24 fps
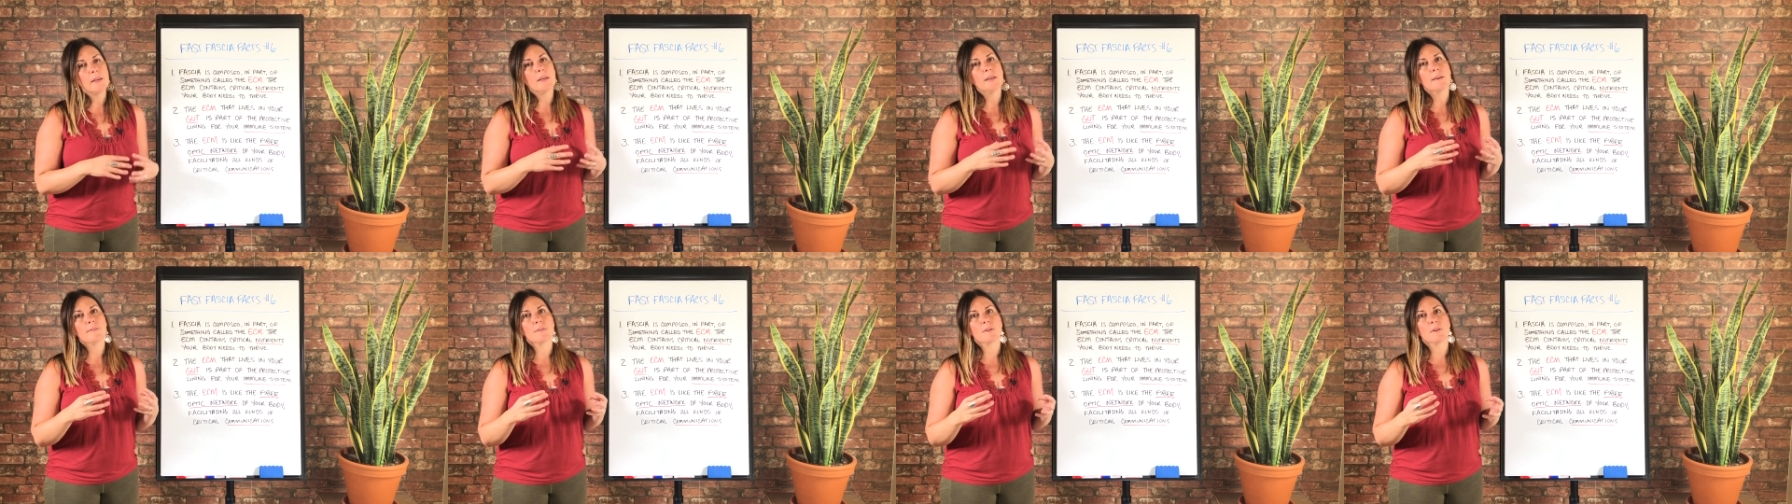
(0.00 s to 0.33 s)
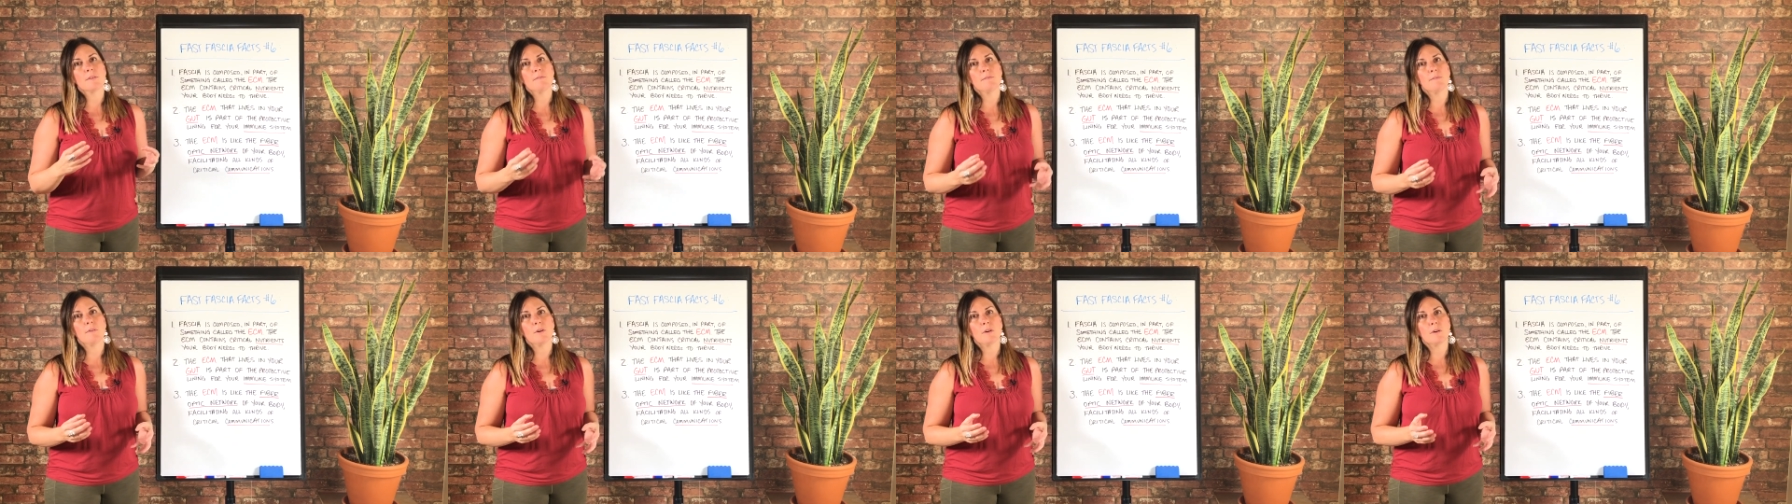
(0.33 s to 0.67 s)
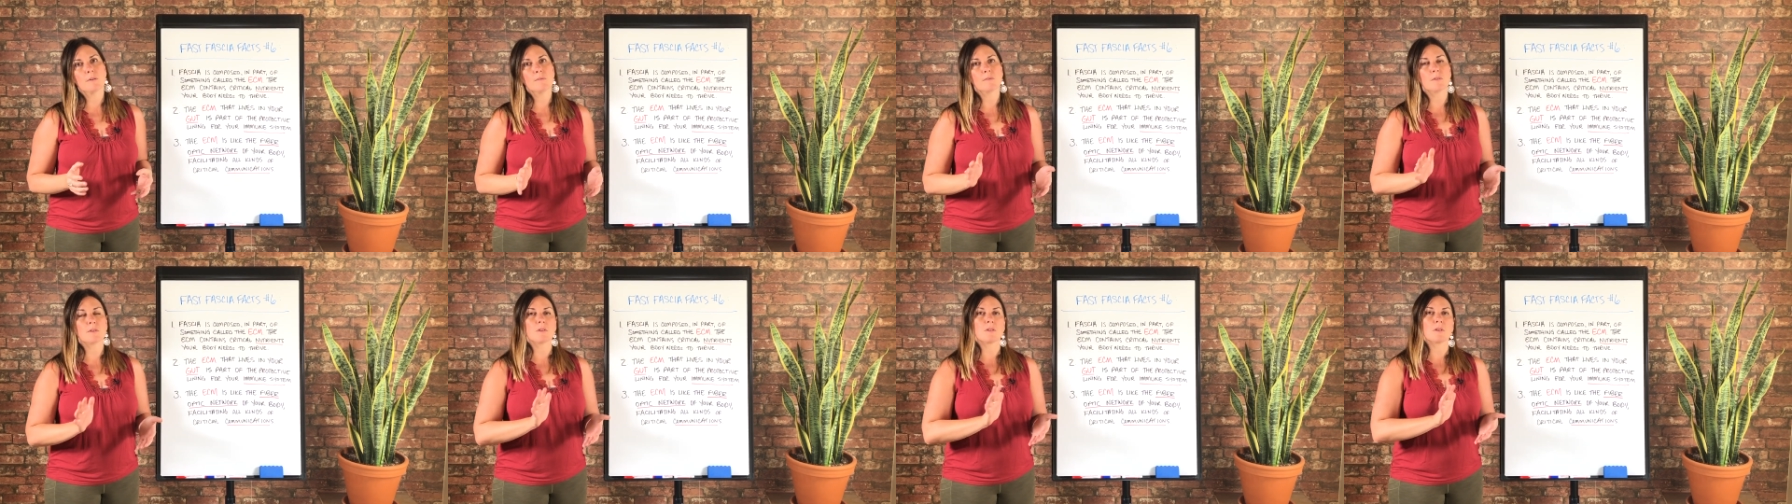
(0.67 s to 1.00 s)
if it
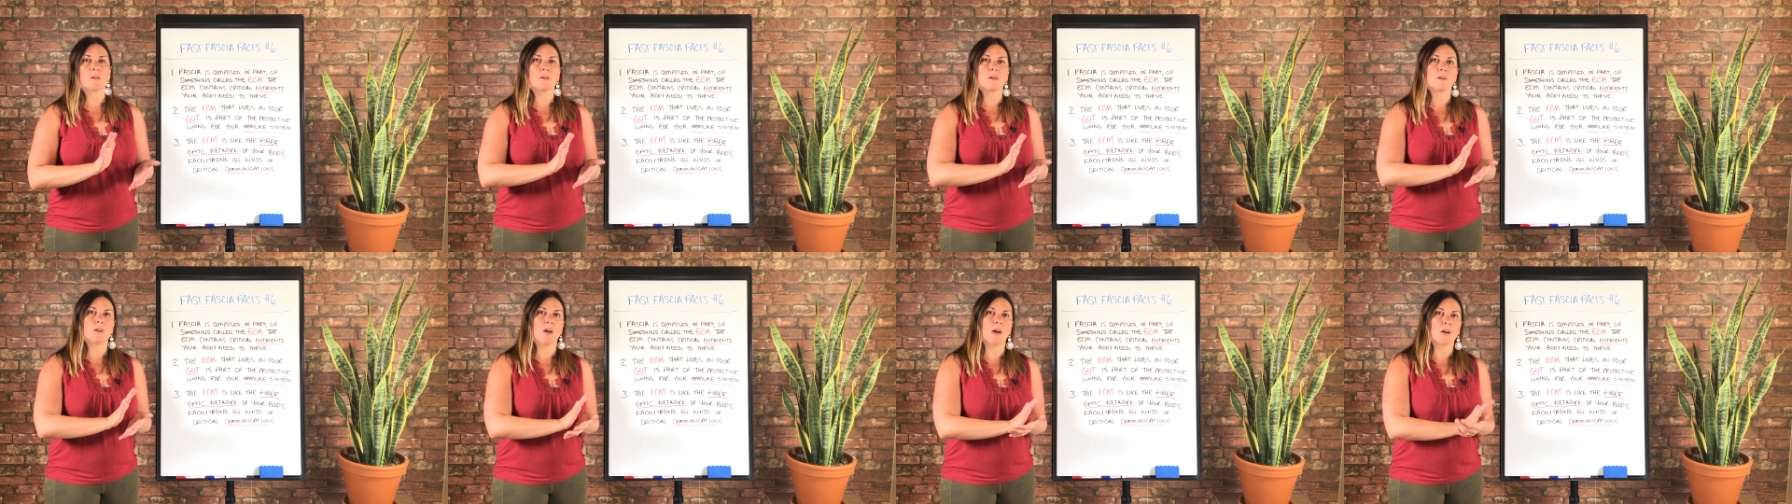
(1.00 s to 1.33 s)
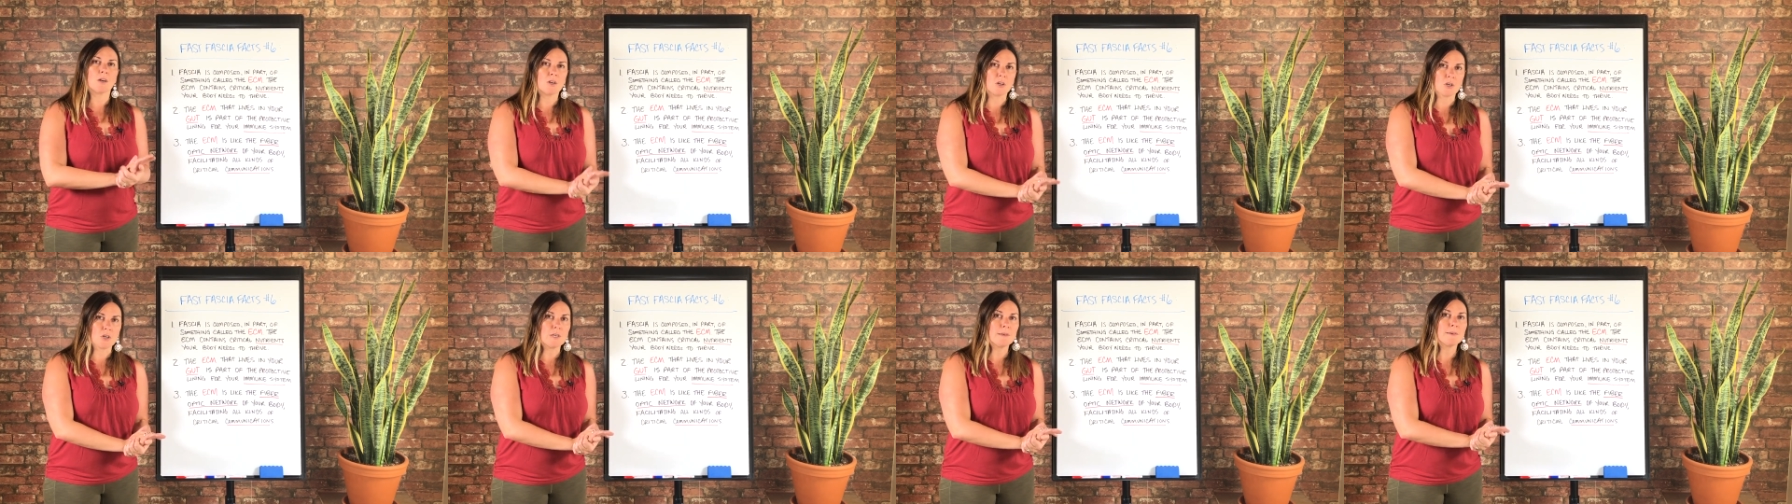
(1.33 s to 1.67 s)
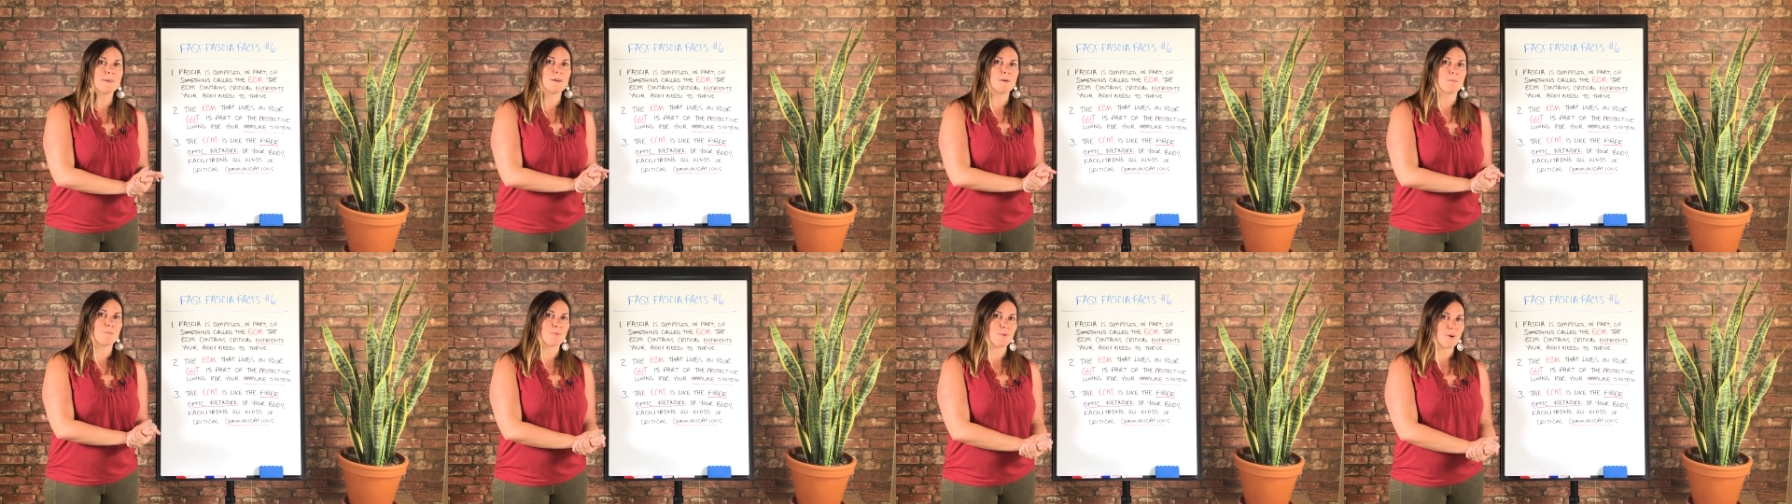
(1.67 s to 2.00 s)
involves a
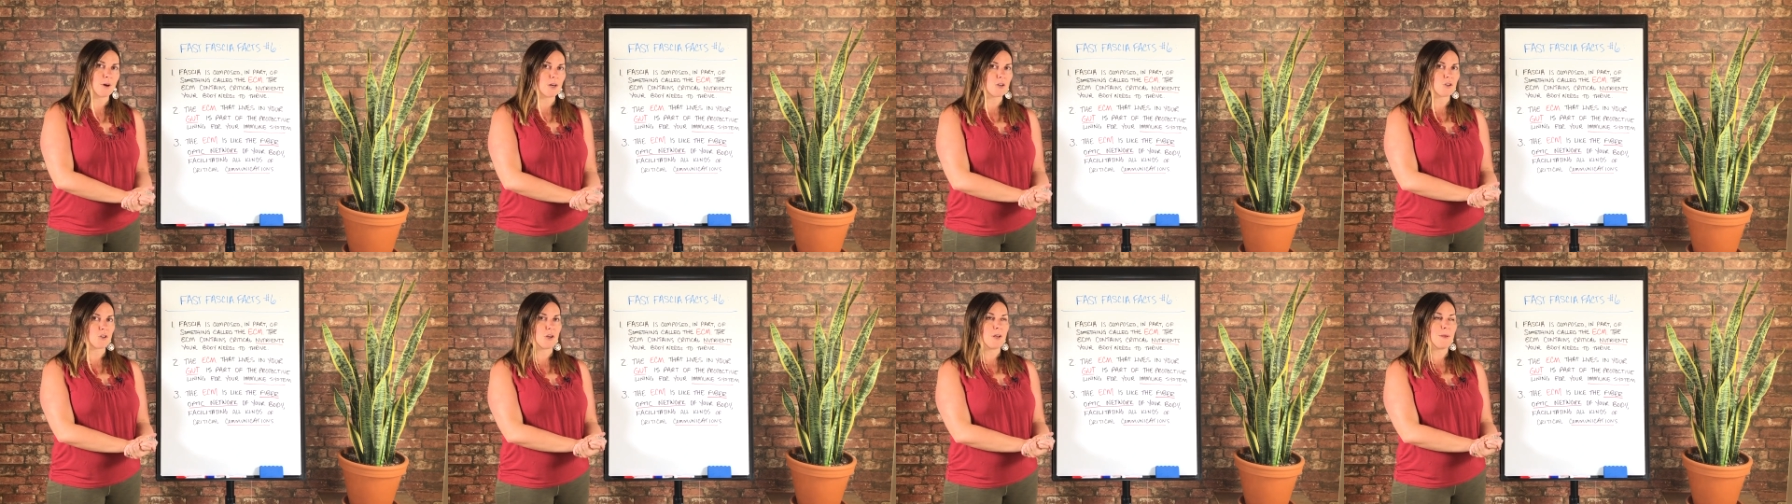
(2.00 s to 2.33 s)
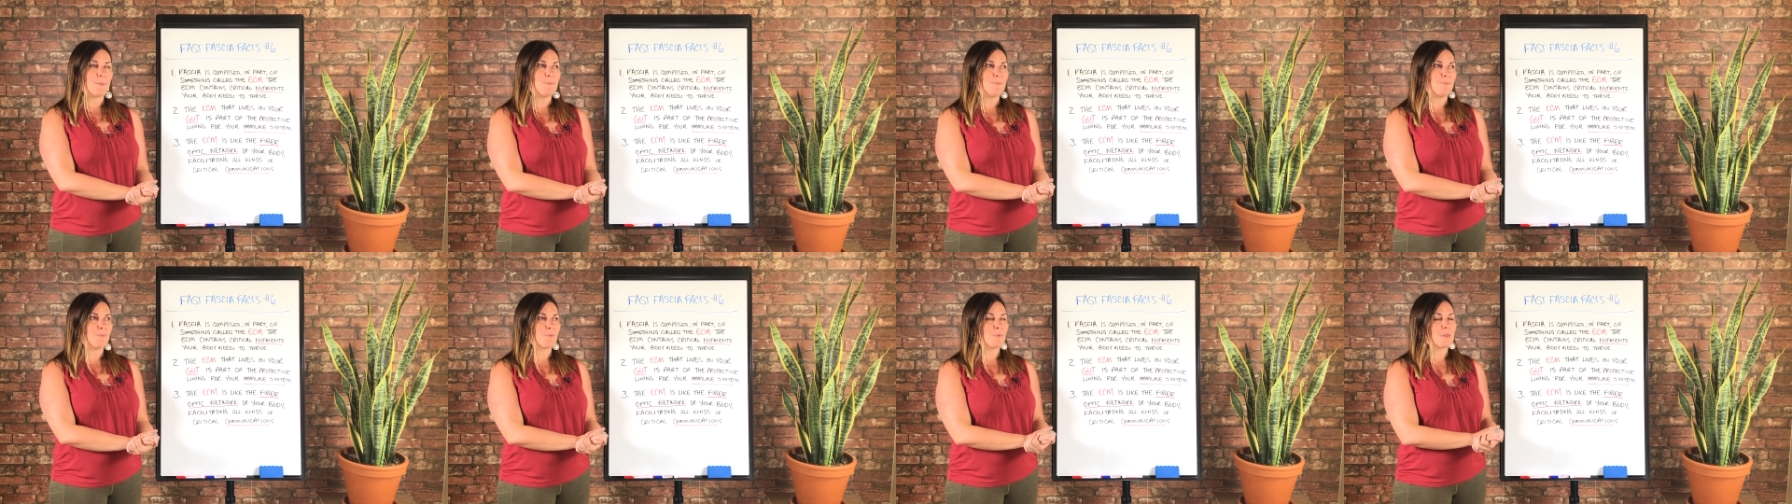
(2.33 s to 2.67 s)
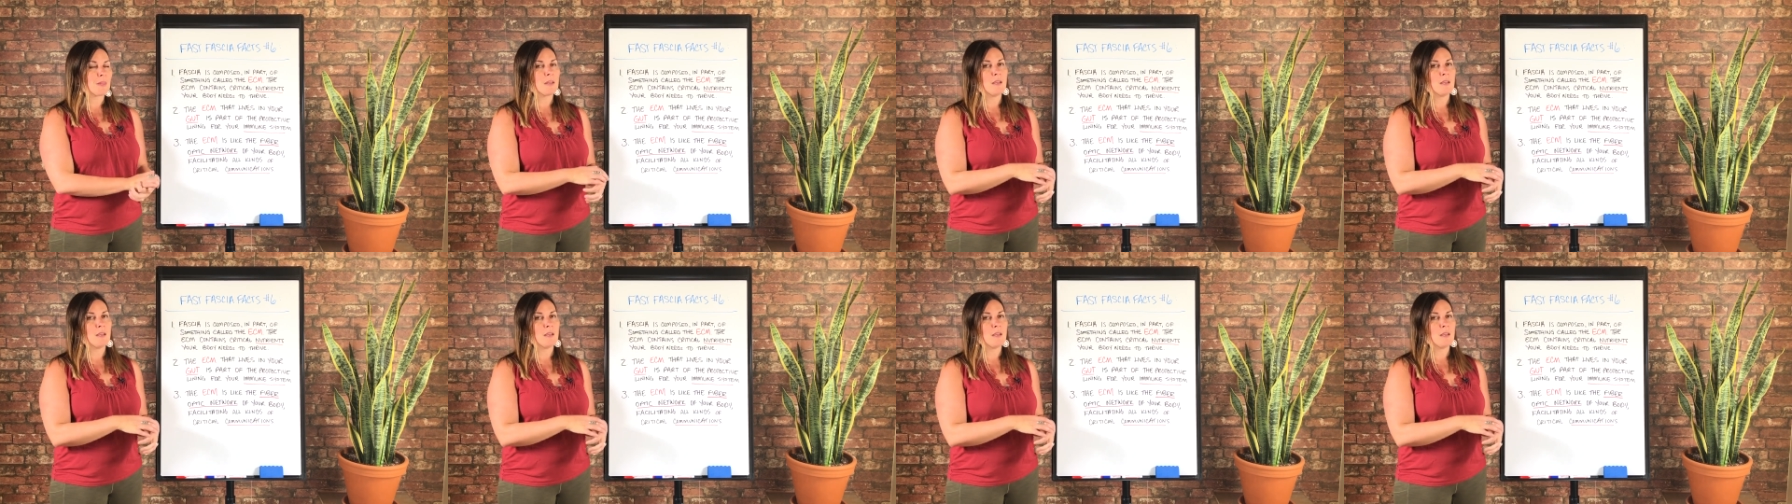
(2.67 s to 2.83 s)
good compression,